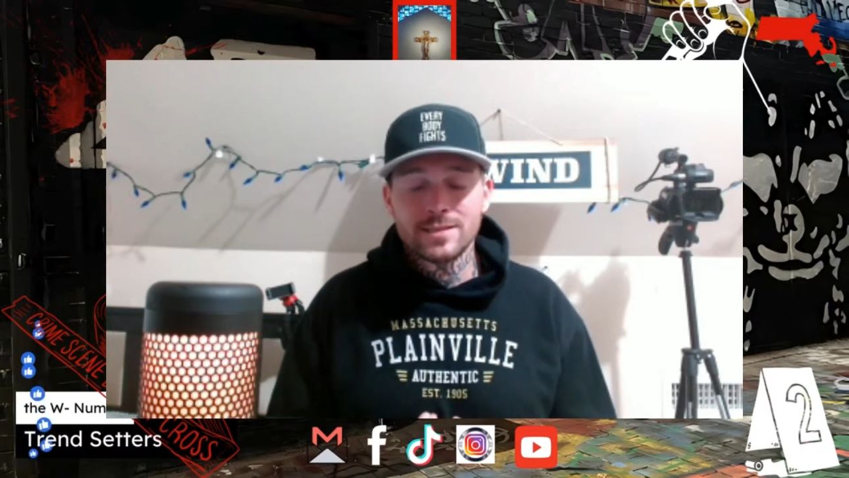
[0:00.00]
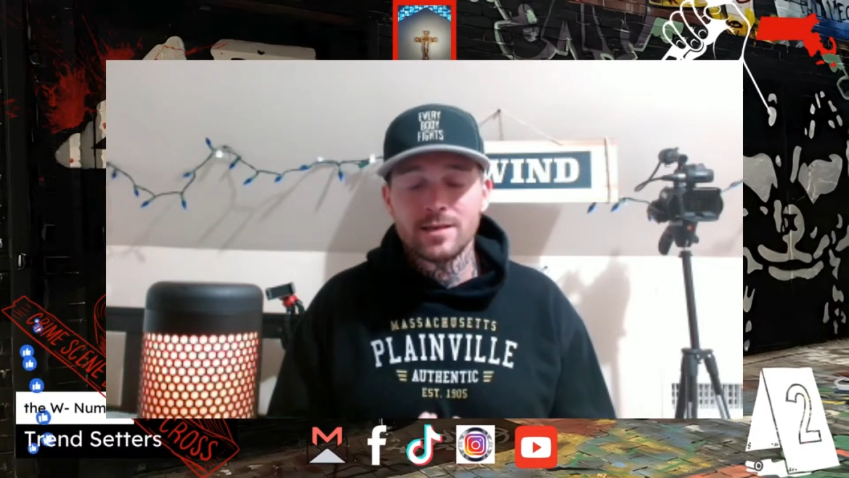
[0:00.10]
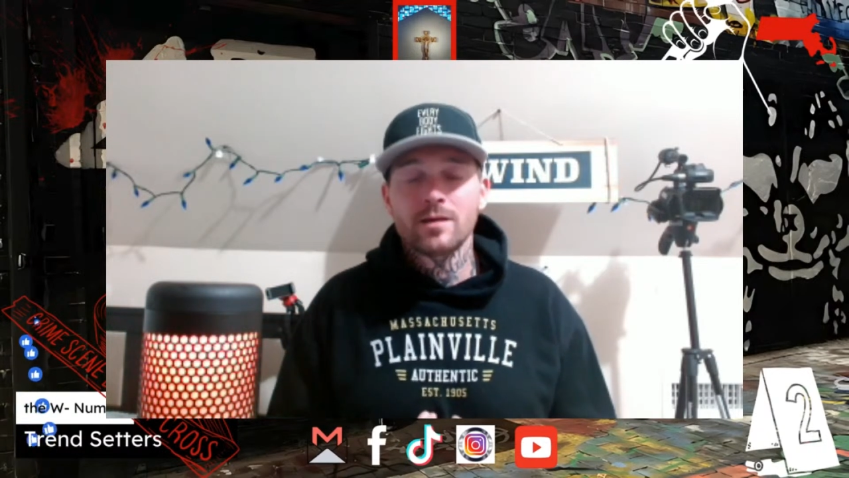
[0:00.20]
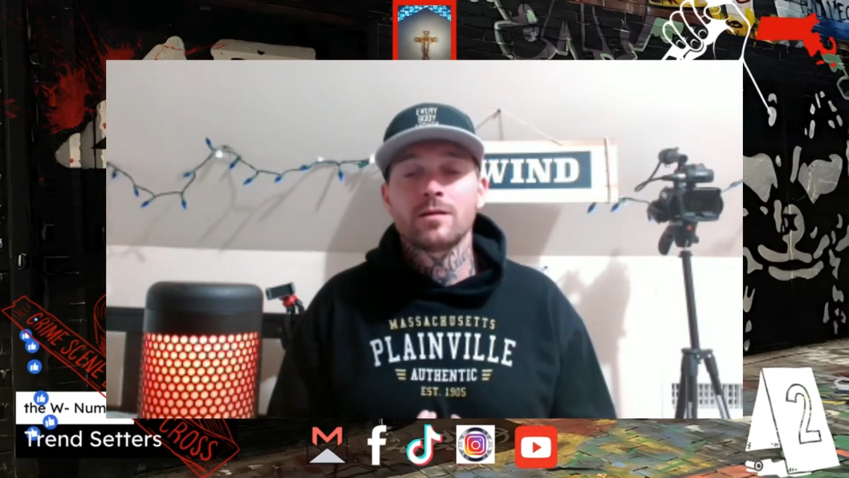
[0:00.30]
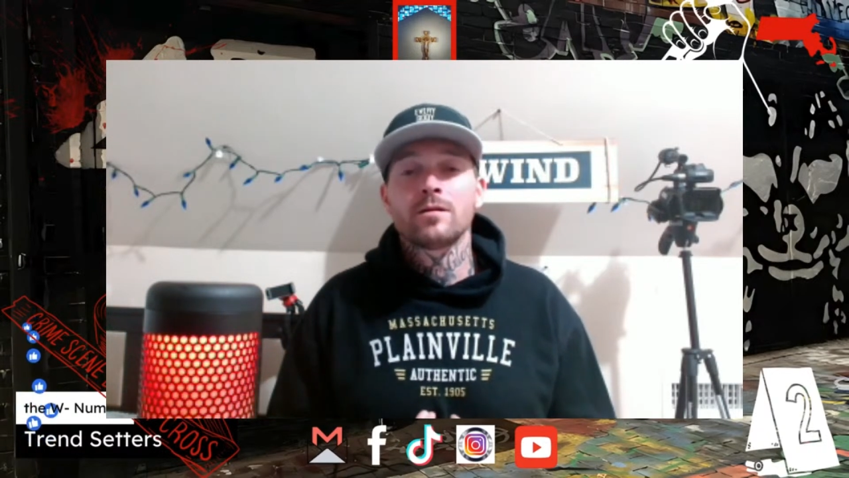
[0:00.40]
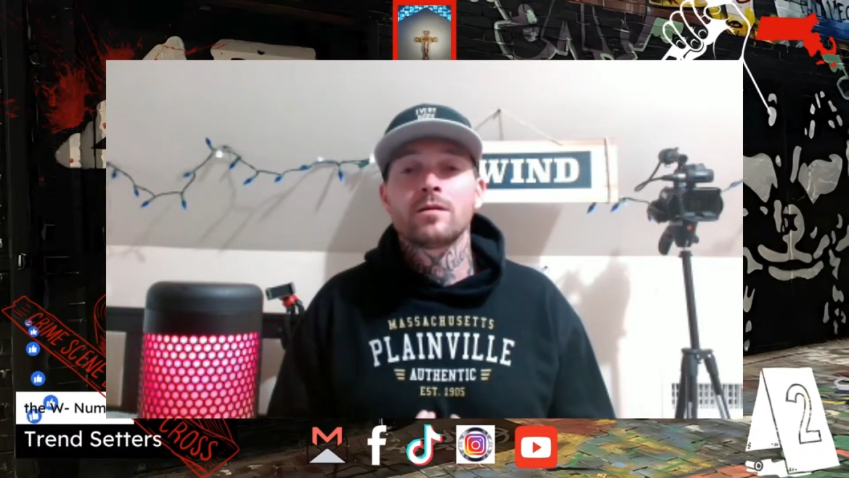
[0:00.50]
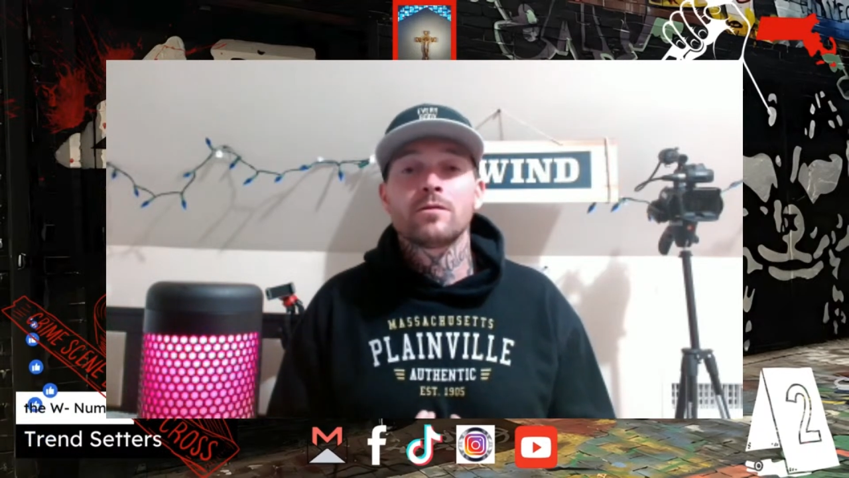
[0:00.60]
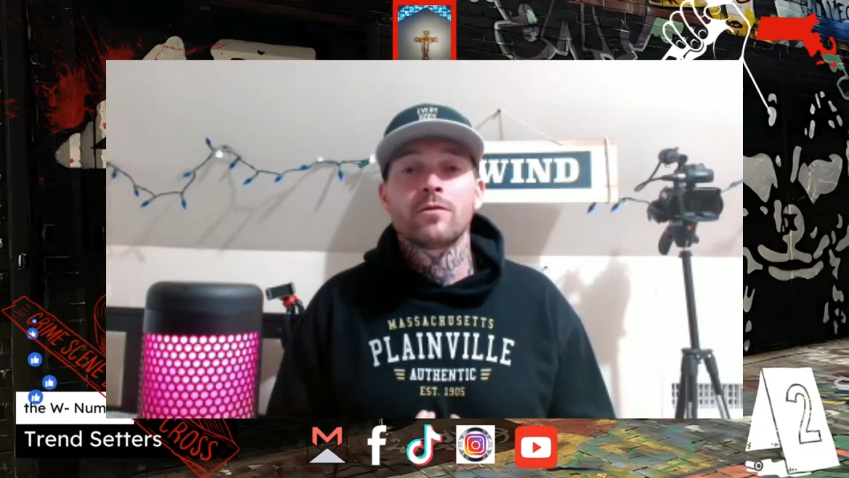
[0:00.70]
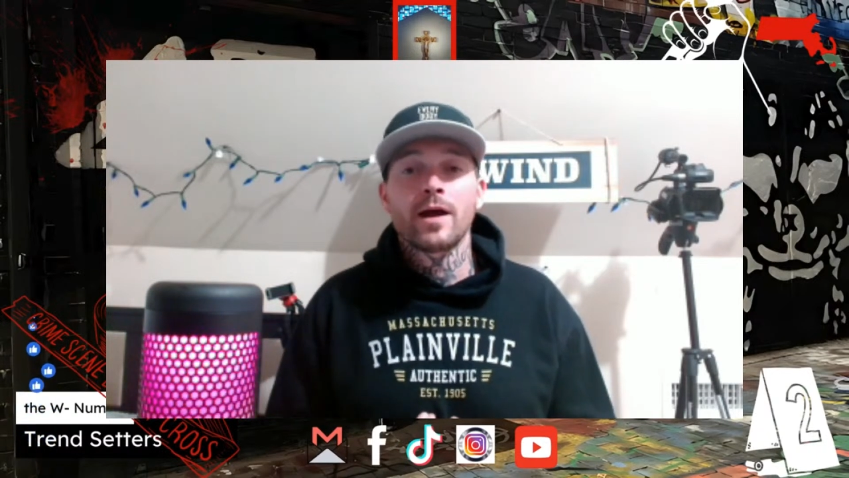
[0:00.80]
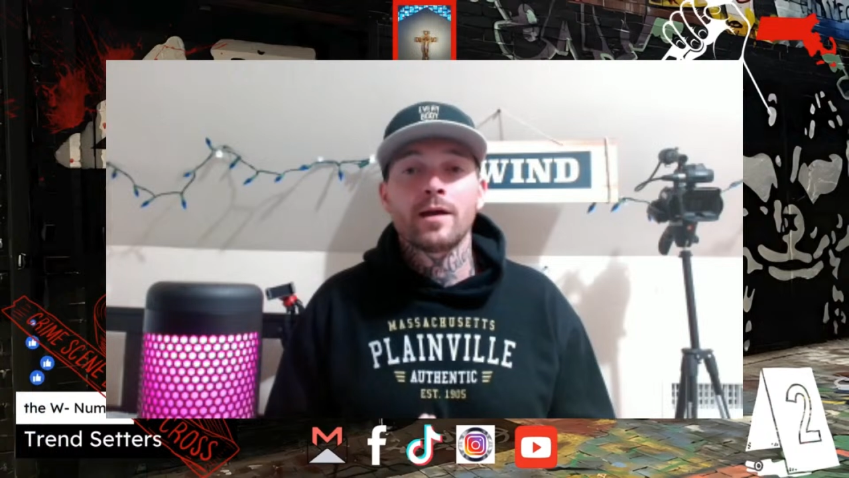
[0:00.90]
it,
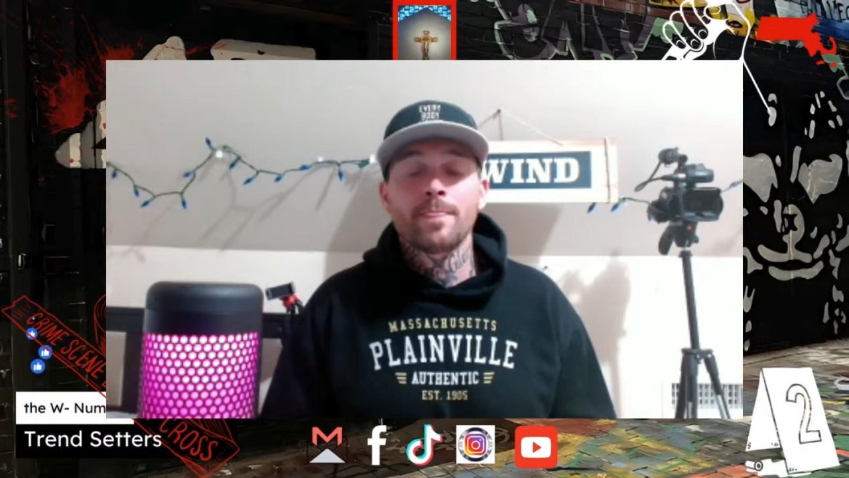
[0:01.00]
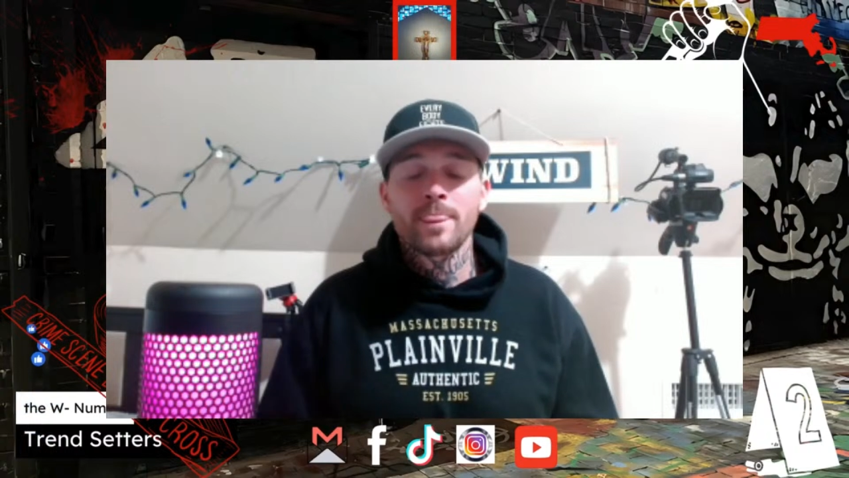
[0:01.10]
right?